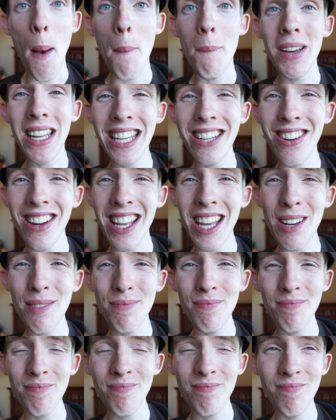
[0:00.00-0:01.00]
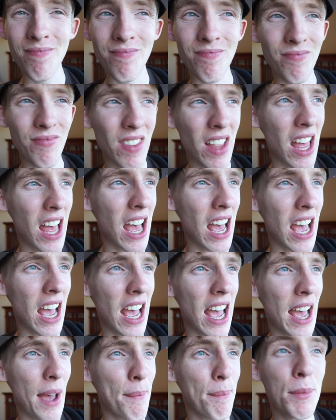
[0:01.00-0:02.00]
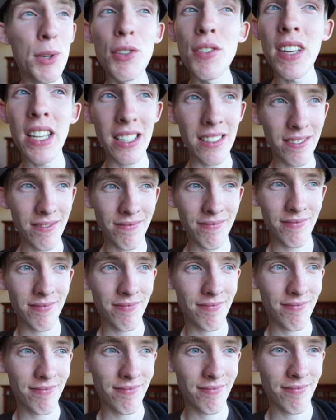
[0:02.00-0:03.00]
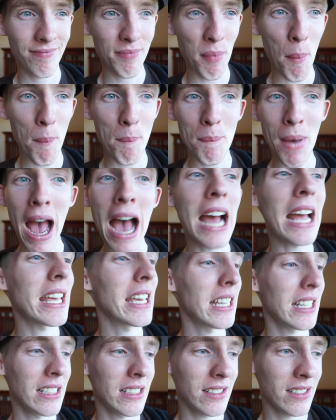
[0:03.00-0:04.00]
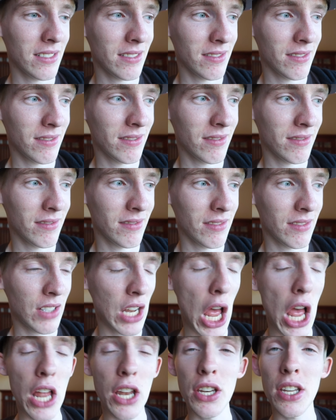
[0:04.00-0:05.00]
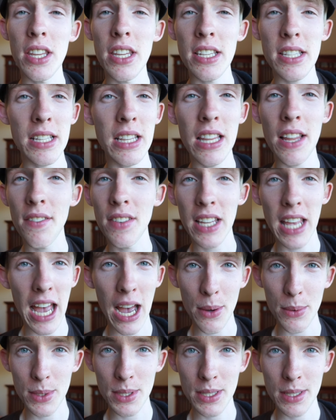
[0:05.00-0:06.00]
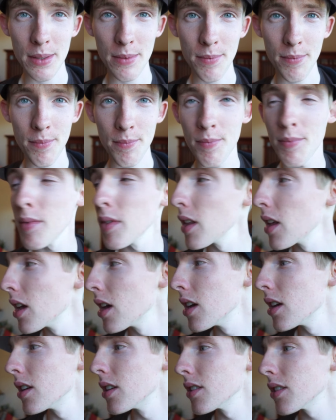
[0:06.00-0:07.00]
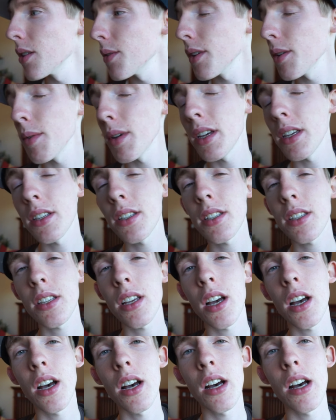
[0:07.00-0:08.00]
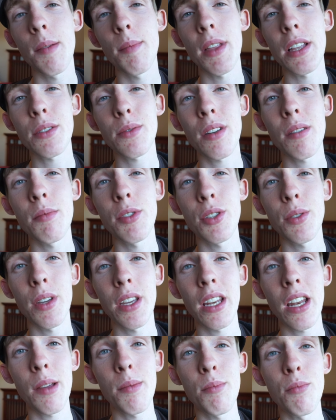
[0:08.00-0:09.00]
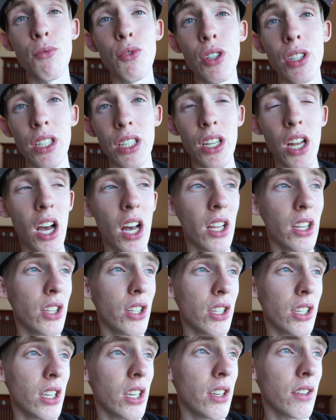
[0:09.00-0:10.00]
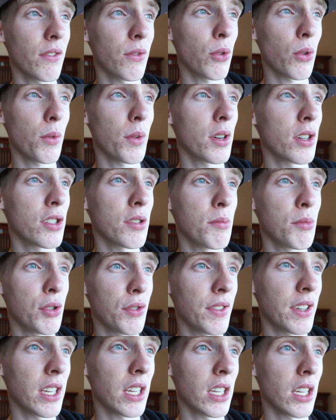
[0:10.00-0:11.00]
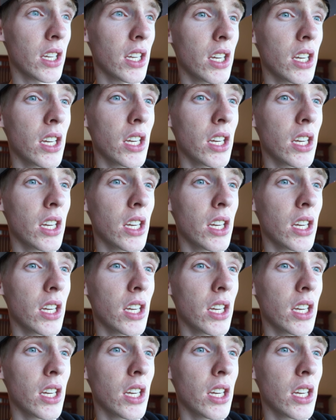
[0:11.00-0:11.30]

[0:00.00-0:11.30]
But here I am, moving back in to this lovely house. So anyways, um, that's what I'm doing. I'm really not looking forward to moving